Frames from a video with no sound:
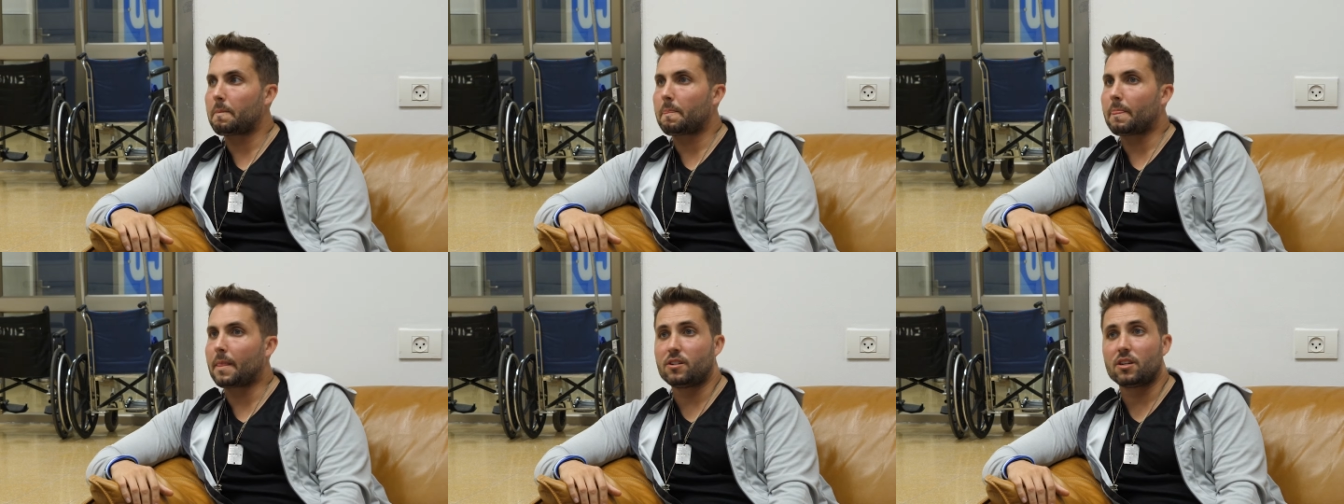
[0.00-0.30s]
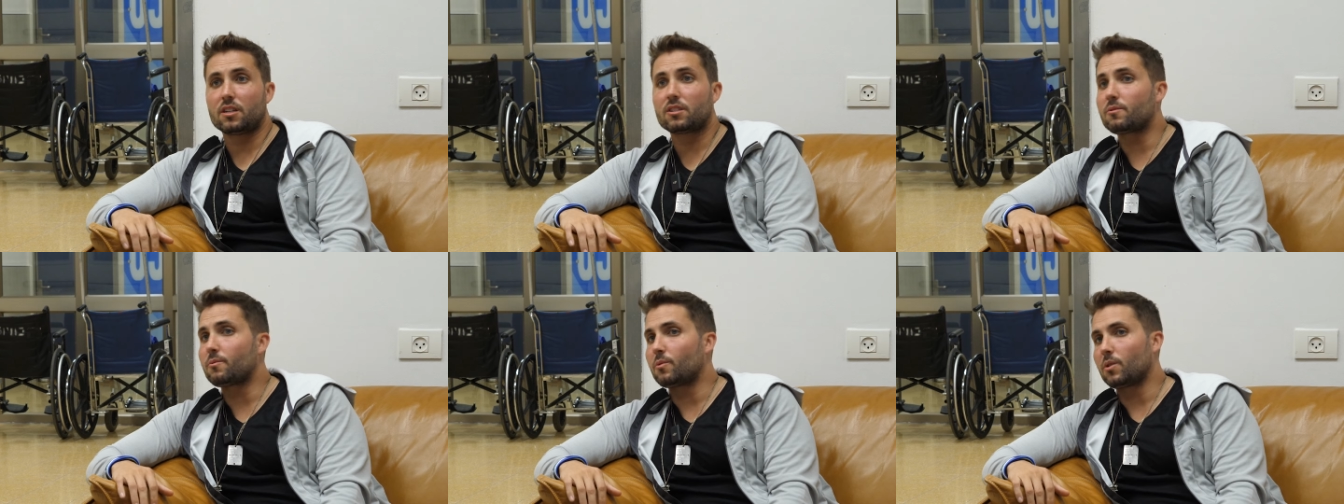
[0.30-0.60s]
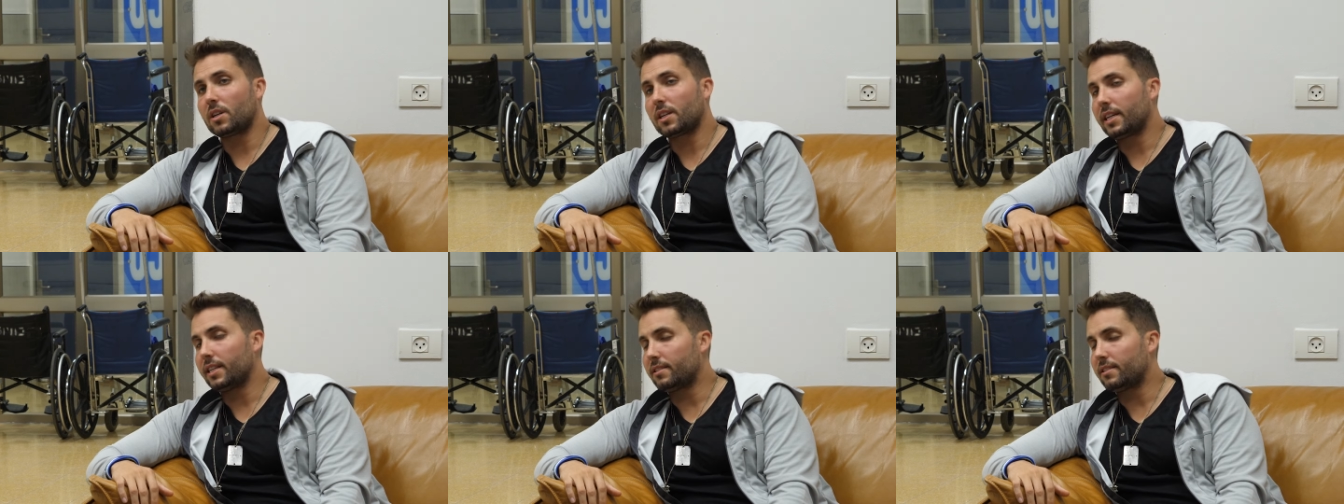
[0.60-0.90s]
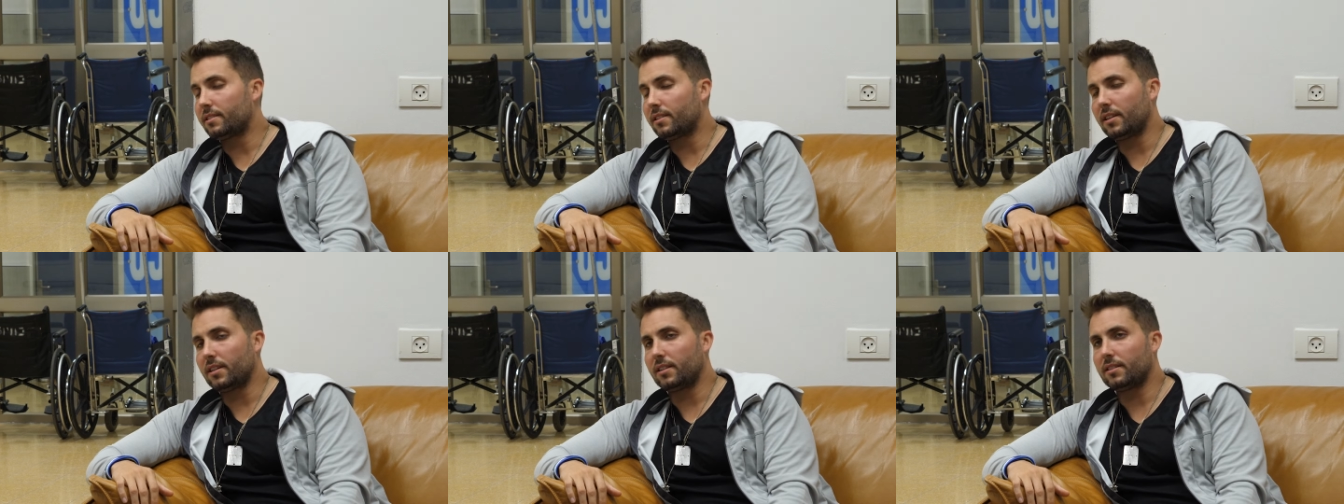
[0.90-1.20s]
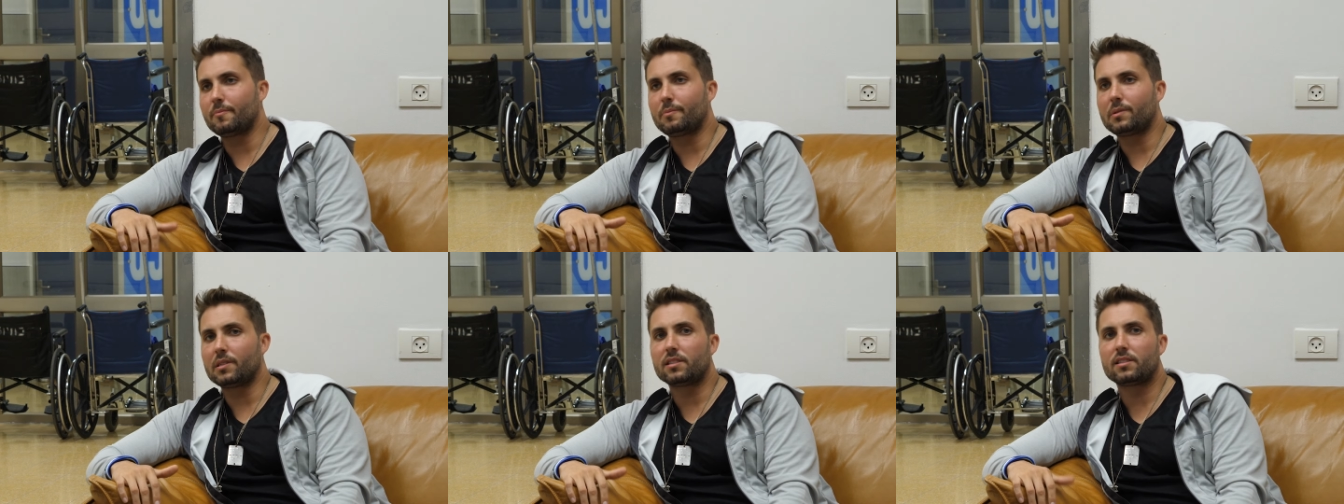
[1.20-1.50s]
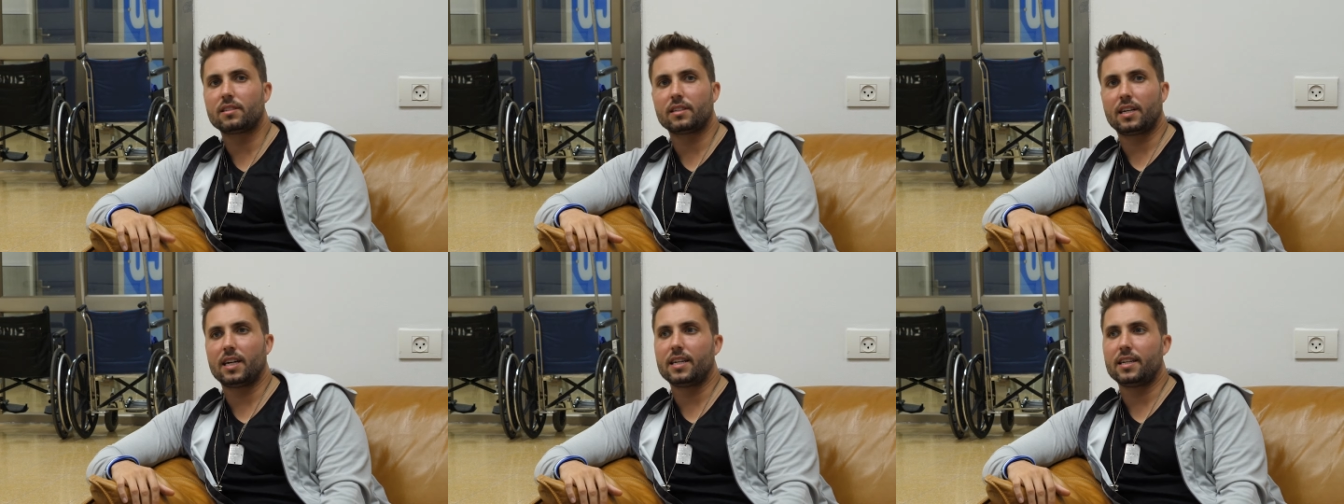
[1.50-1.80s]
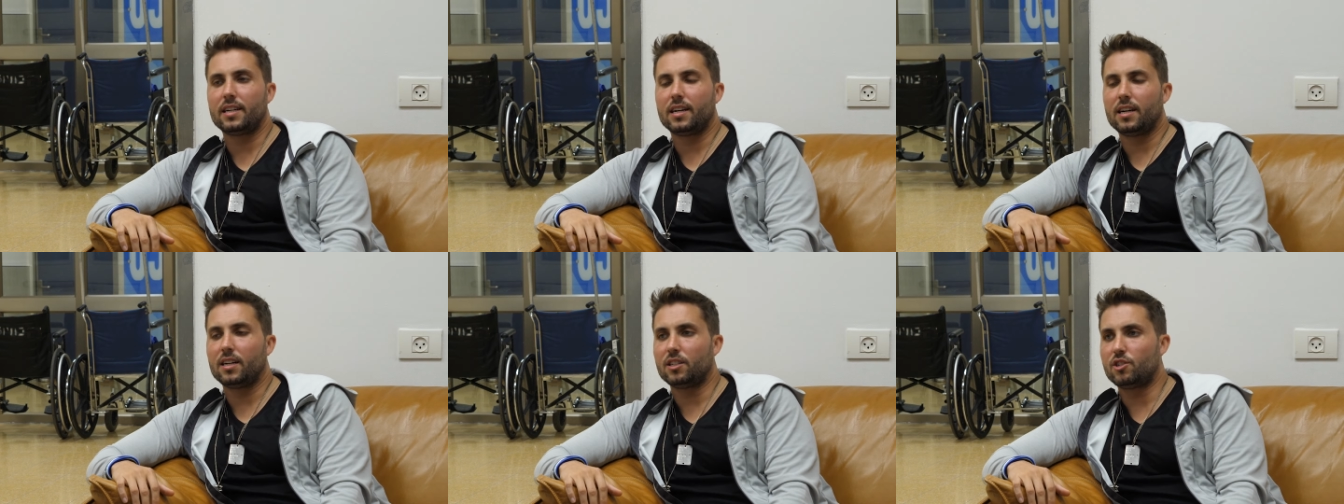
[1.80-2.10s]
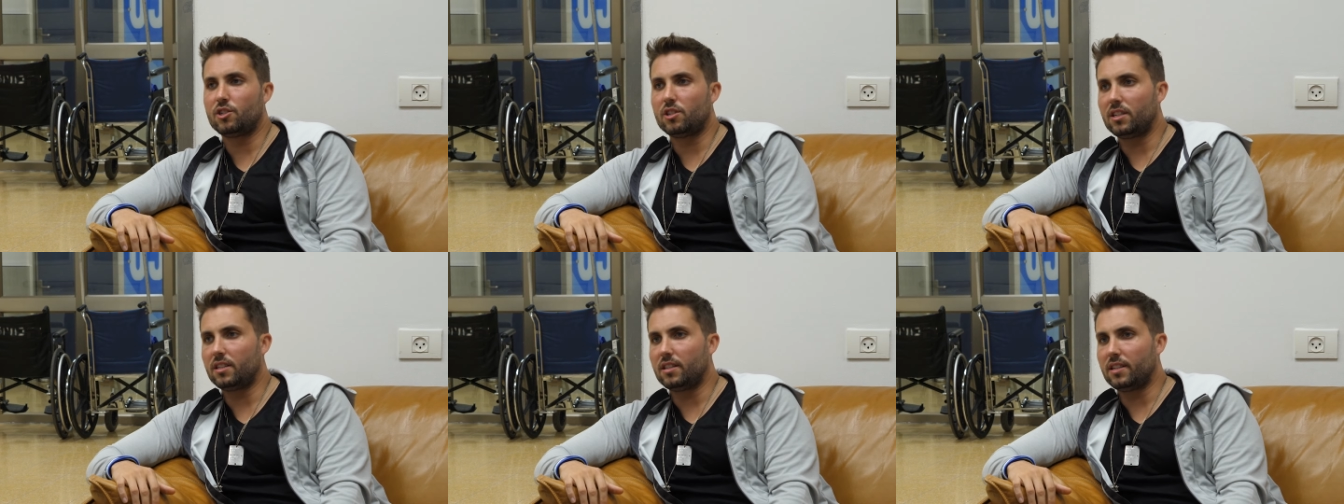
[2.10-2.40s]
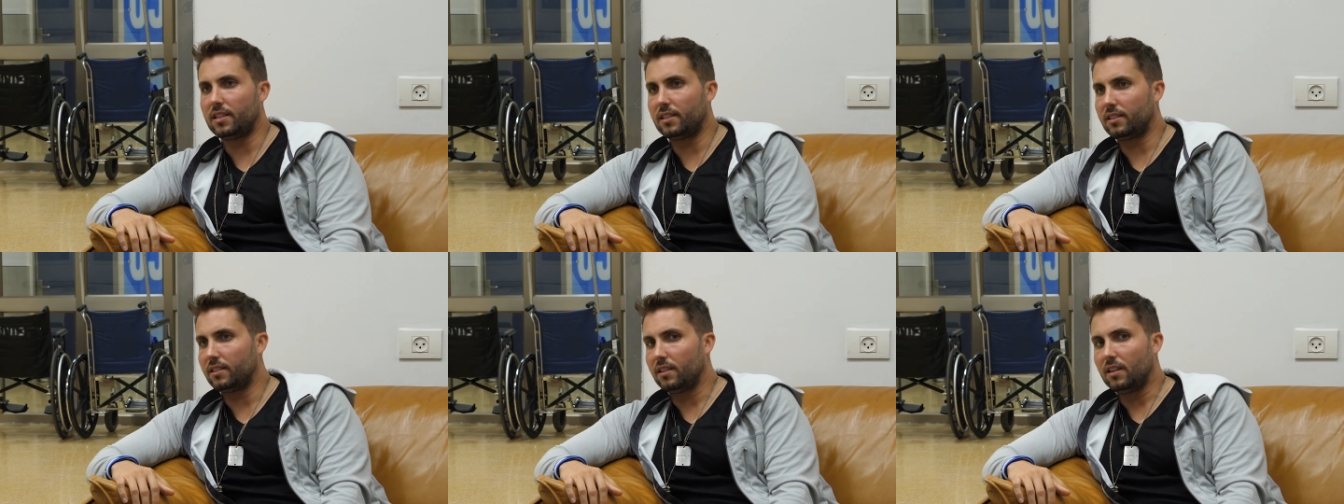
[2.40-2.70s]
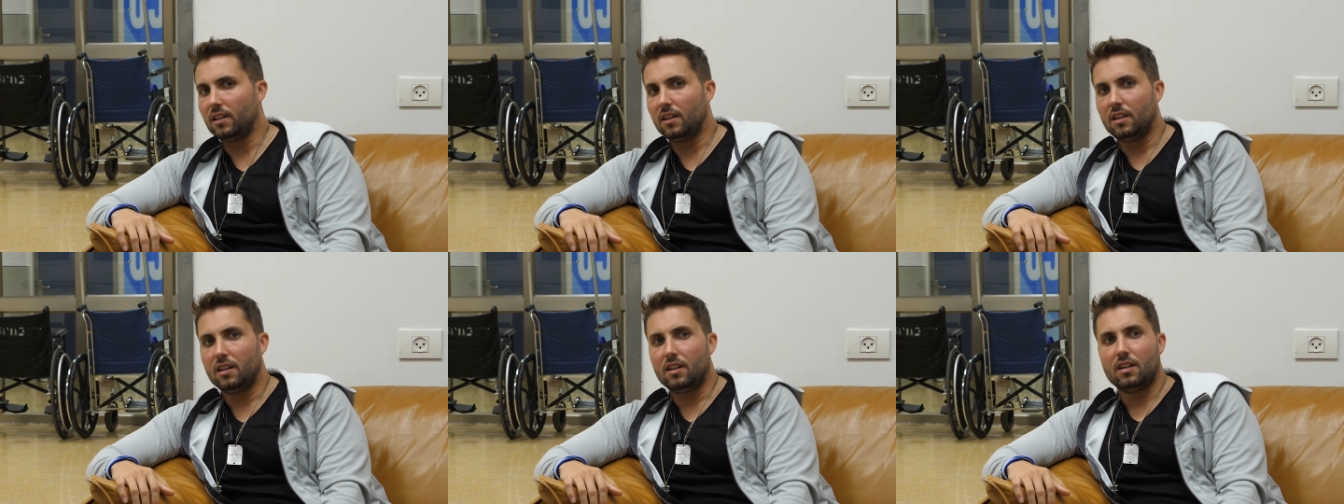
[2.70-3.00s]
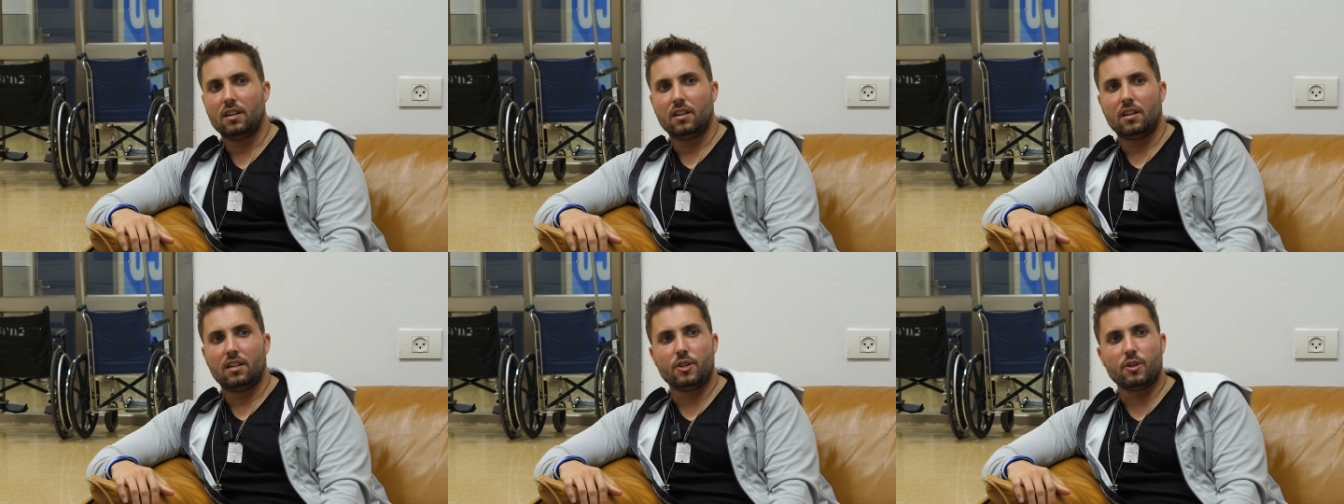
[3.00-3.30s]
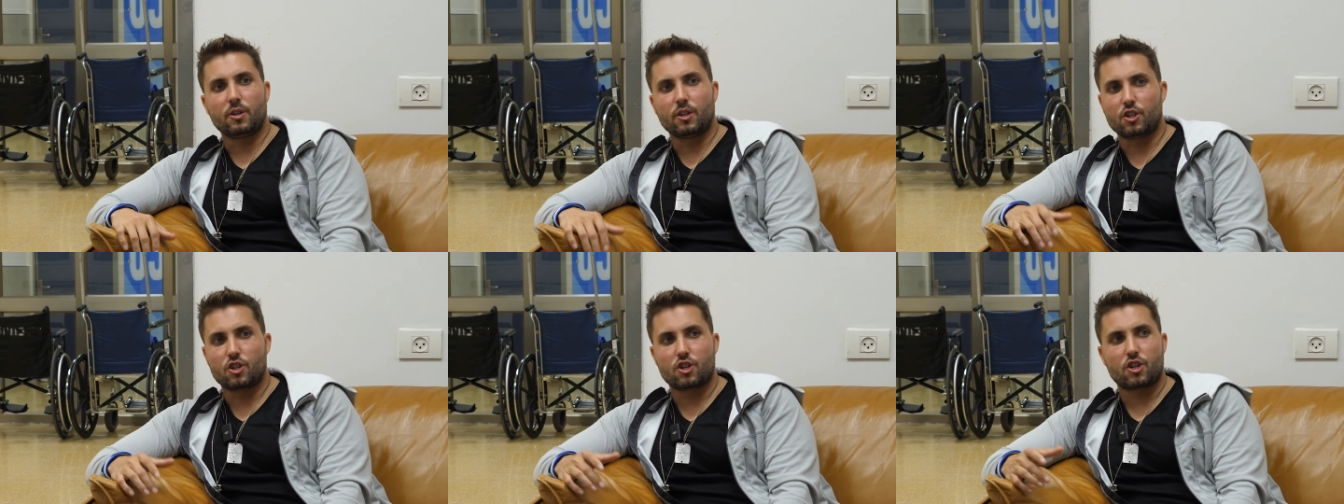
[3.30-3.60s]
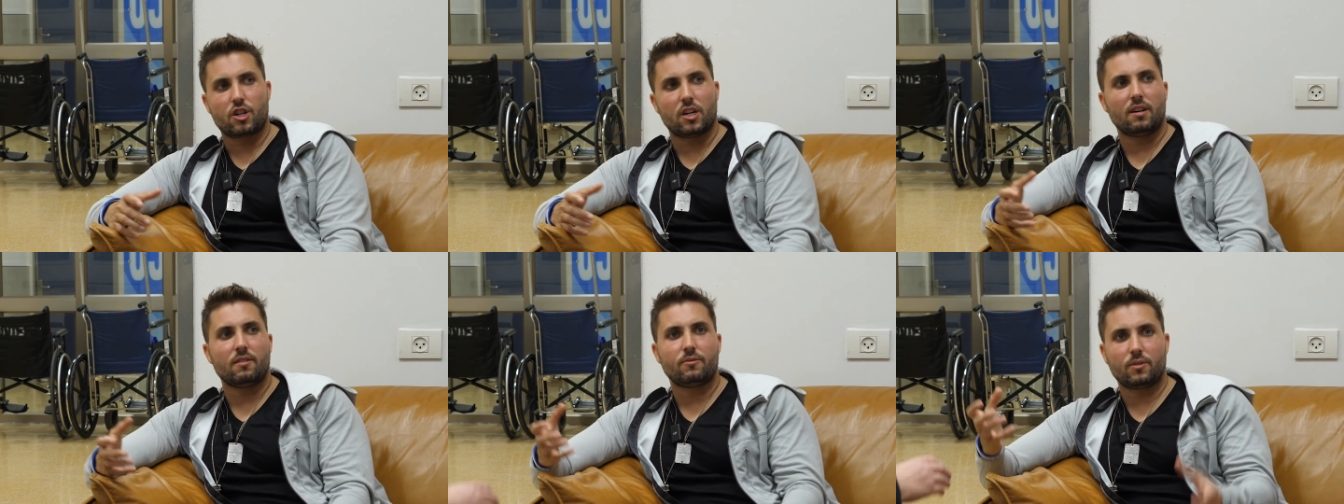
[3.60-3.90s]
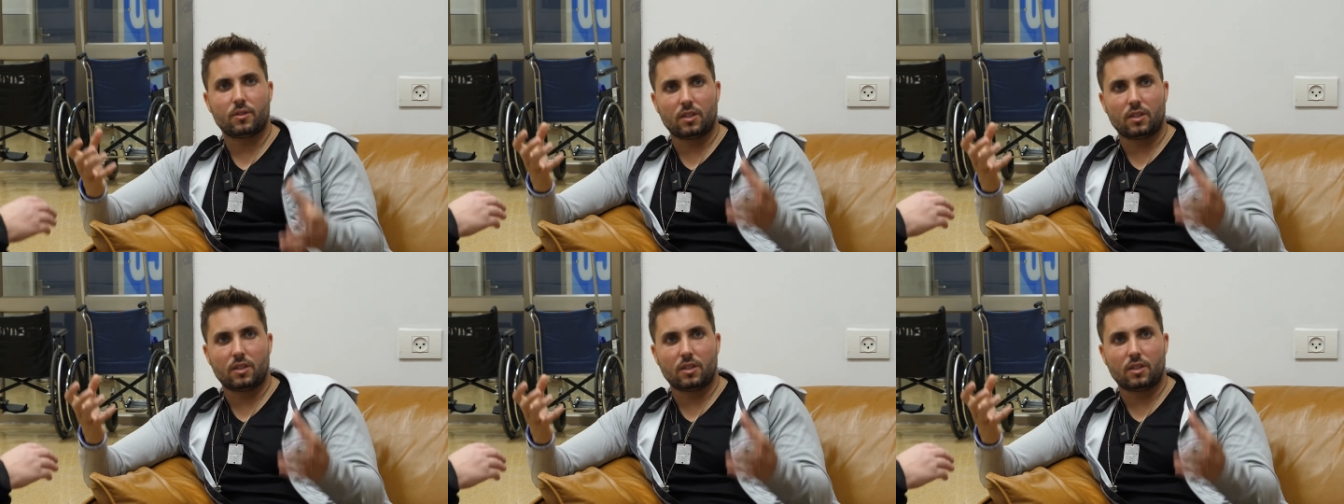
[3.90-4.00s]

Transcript: It doesn't work. It's a simplistic ideology that you can shove.